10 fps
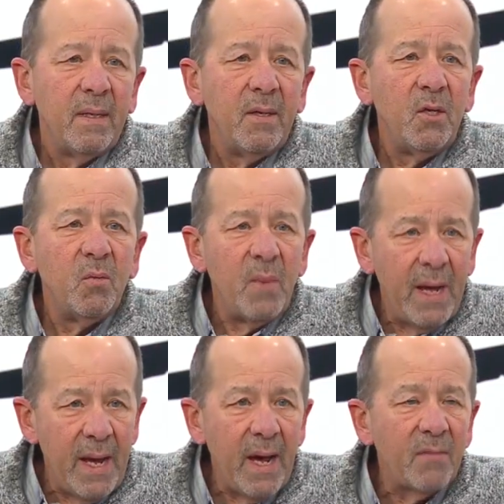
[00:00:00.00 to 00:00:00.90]
you
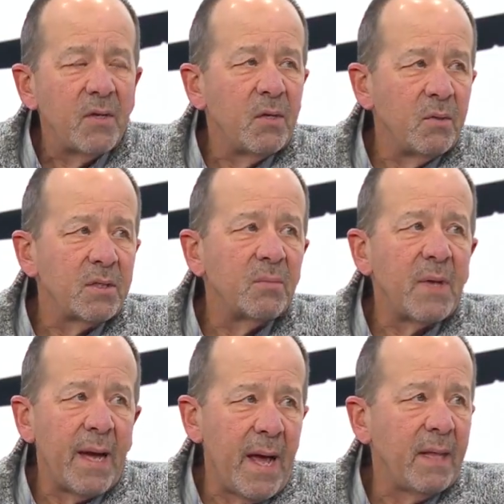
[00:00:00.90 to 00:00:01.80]
may have to do some
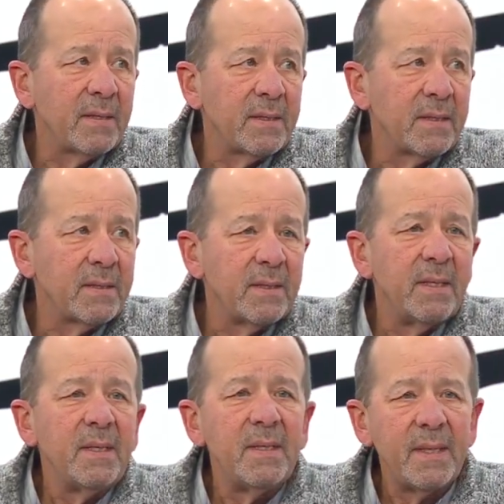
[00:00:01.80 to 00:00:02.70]
dialysis
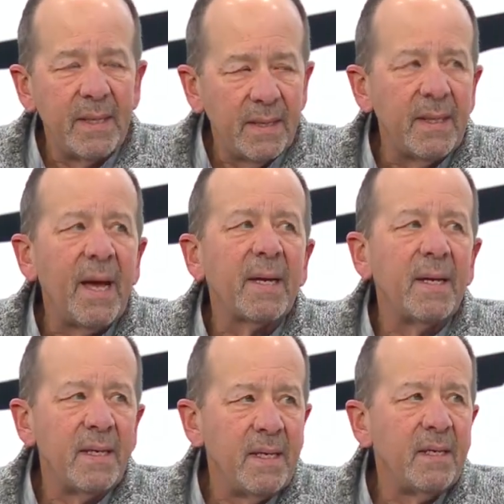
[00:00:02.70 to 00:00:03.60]
to get that
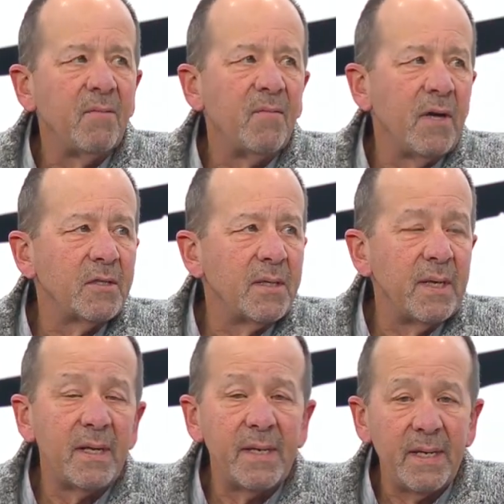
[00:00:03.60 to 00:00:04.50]
kidney to function,
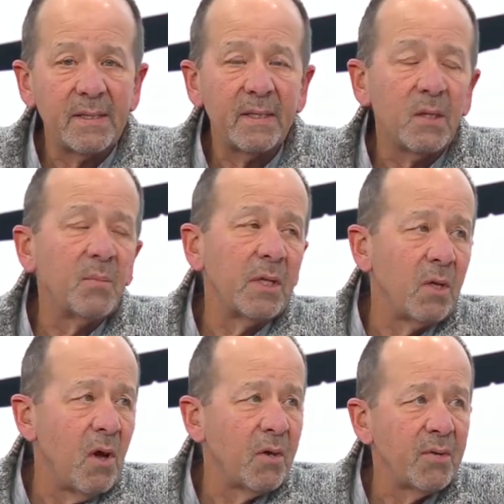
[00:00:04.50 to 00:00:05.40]
and it takes a little bit
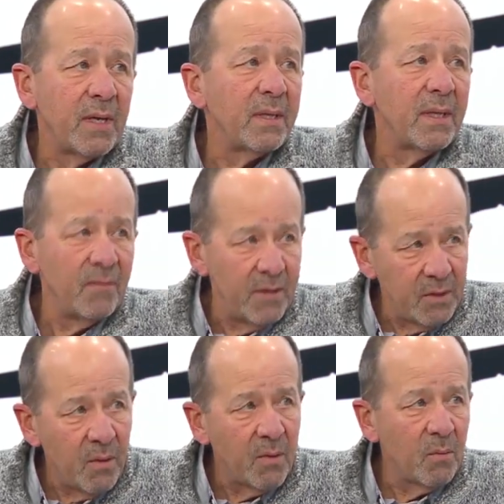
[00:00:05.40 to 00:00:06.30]
longer than a living
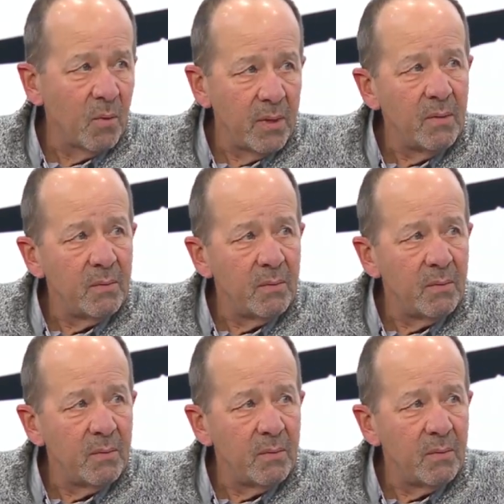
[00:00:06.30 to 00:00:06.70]
donor would.